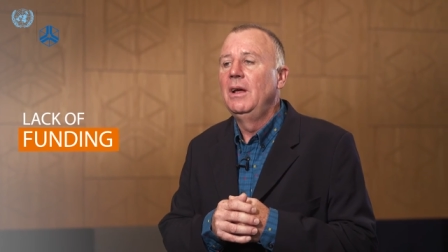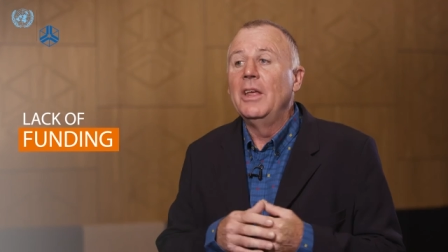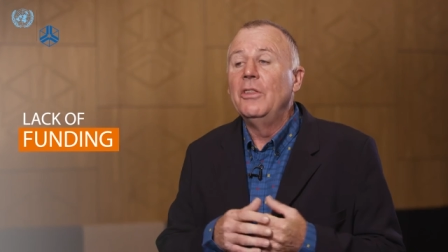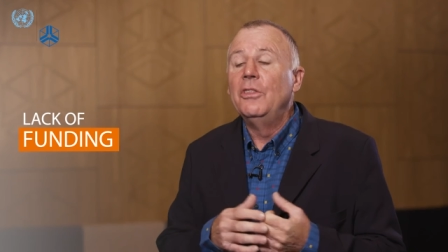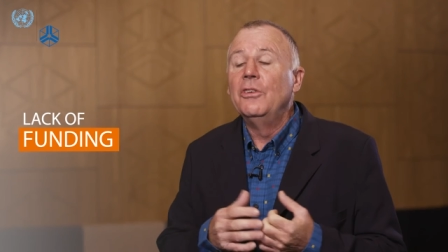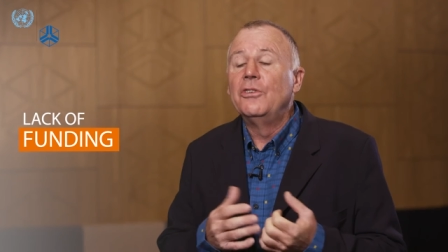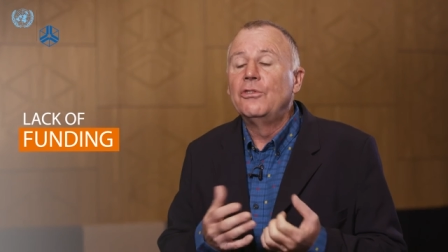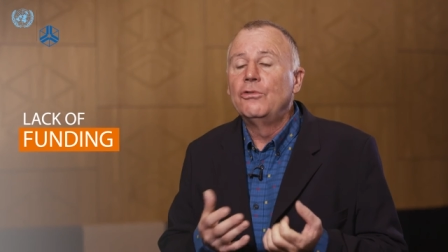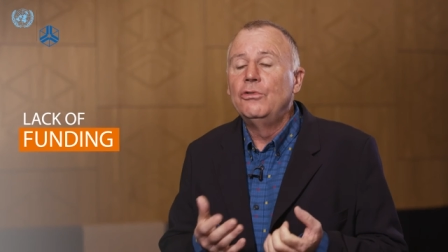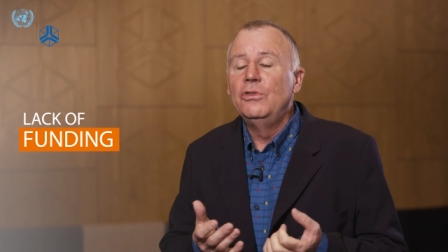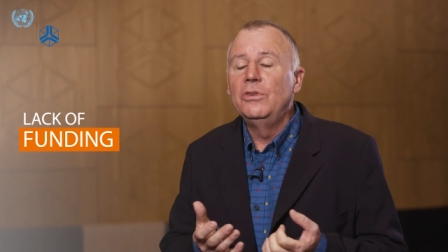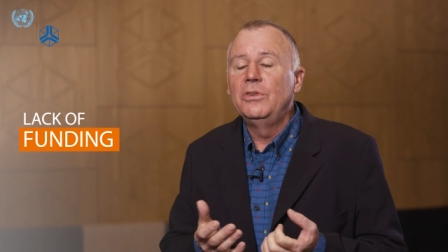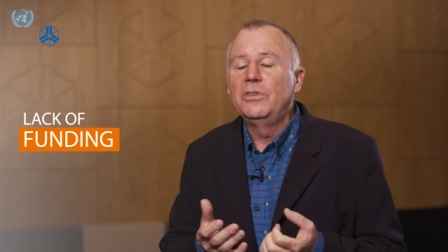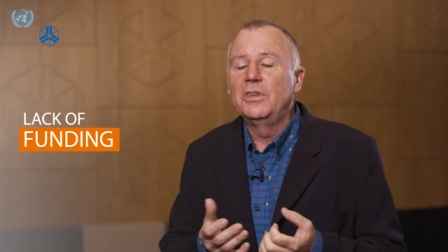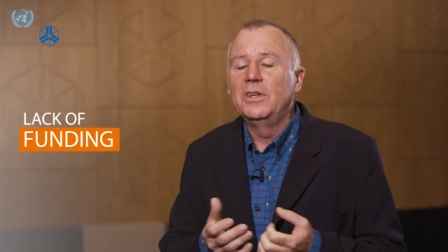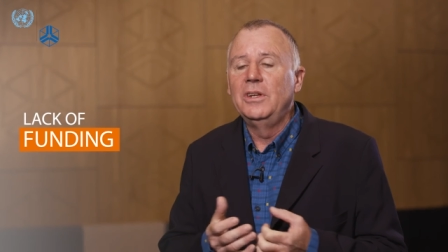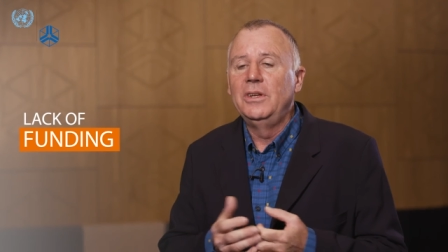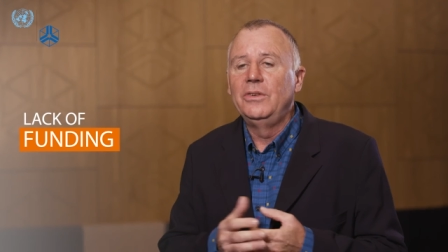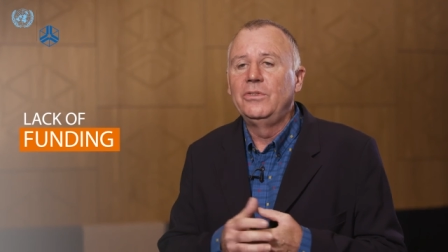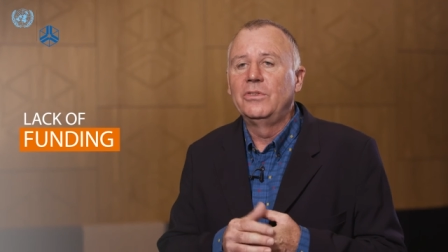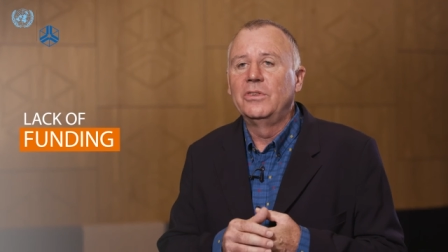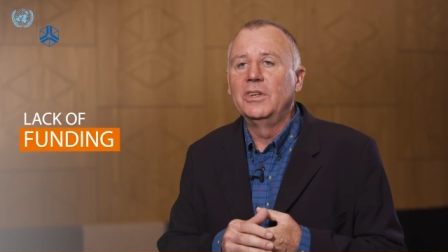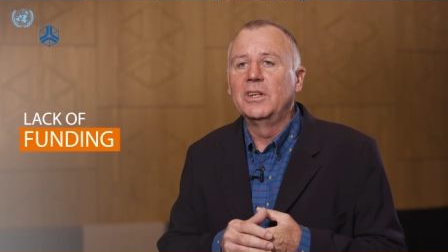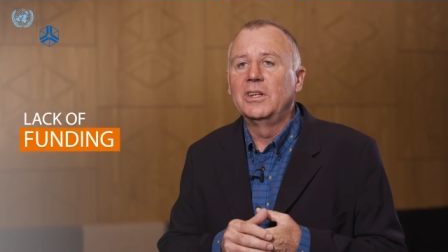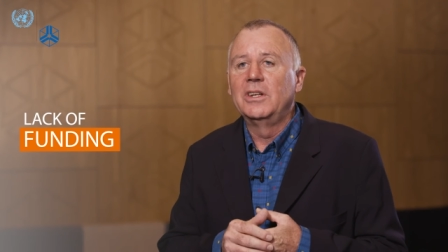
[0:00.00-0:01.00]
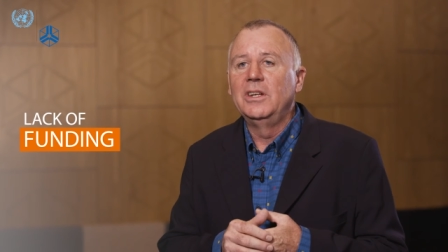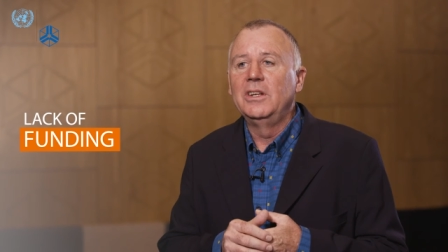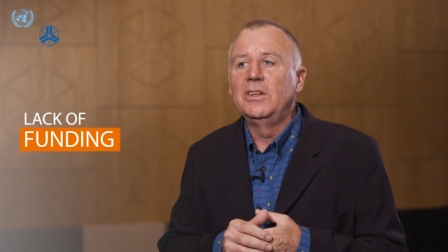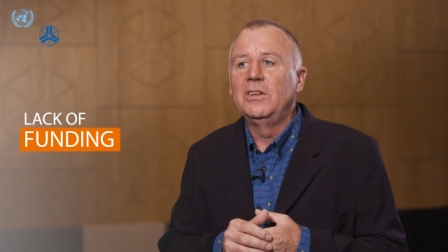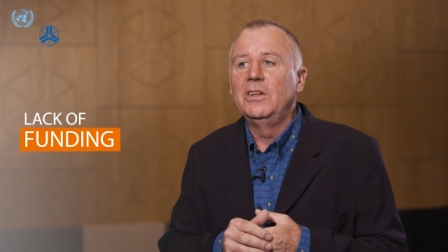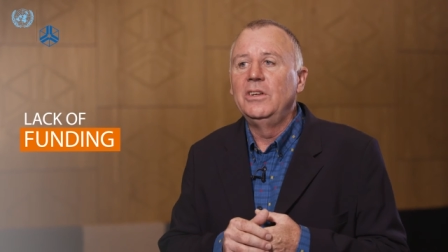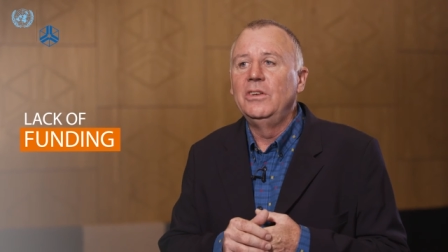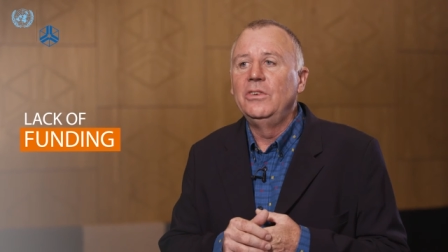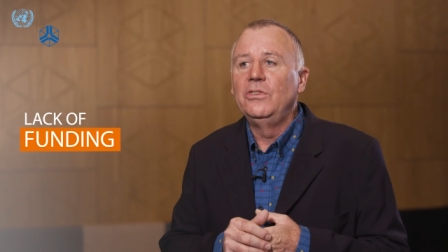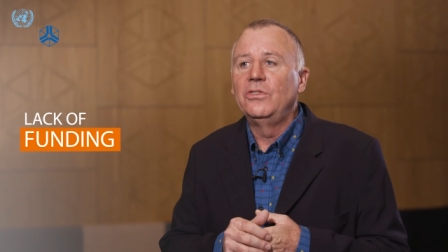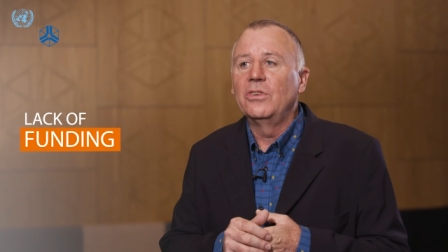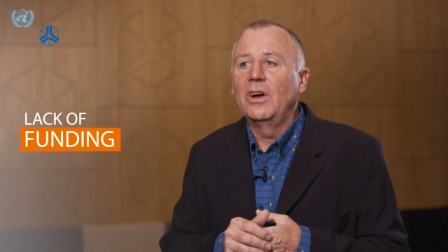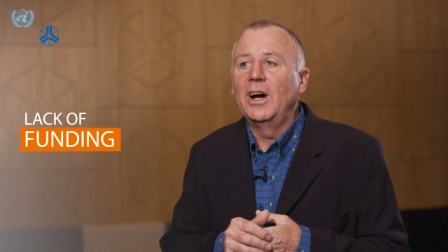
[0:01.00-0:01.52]
The truth is that it
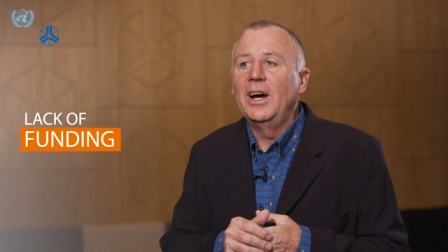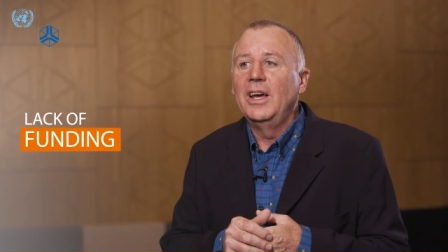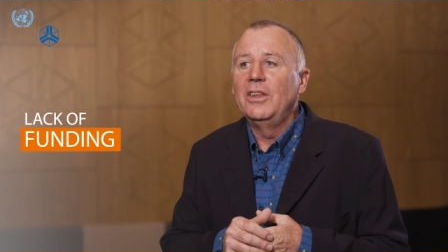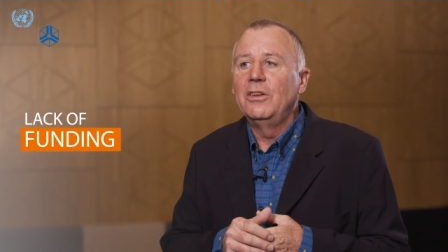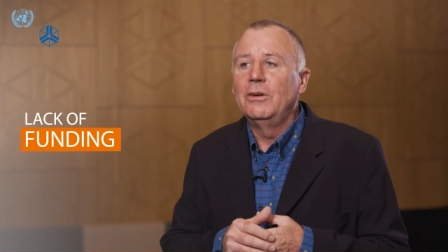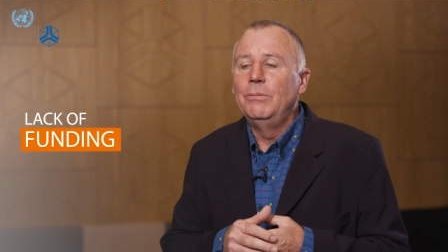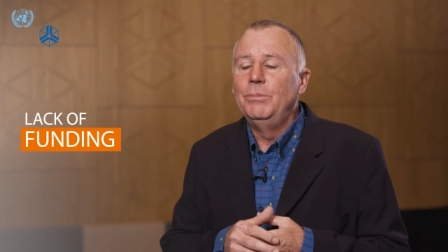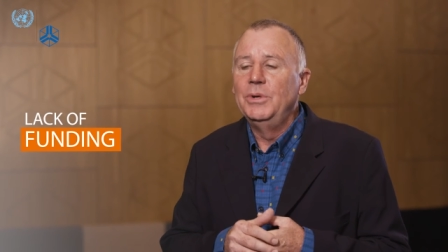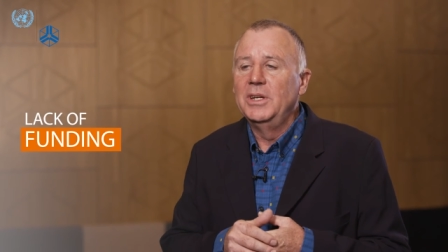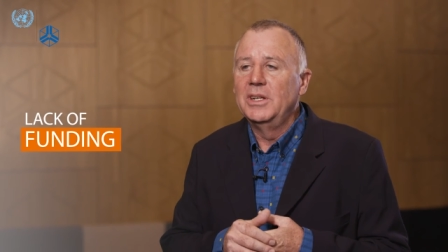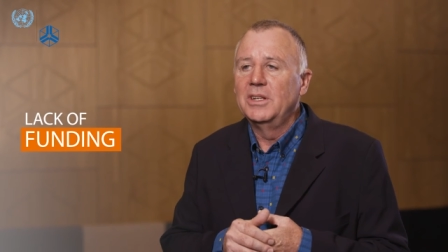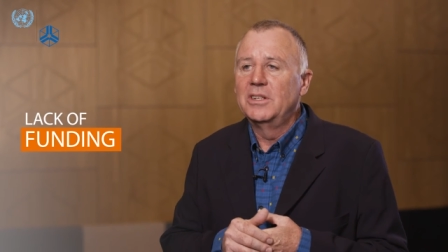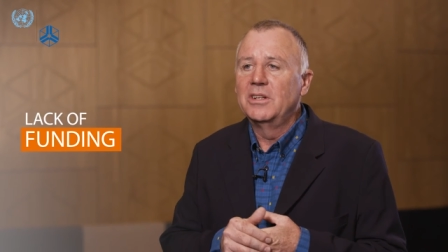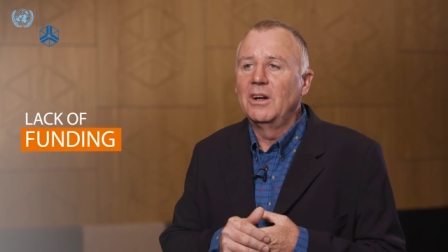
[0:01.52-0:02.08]
is either being